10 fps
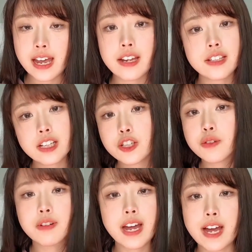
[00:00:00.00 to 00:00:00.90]
and then
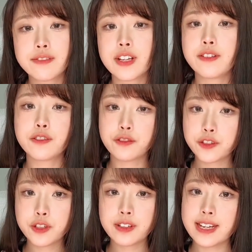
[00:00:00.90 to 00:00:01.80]
you will have a
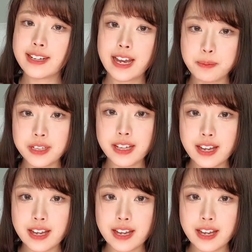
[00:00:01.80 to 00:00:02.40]
fulfilled and happy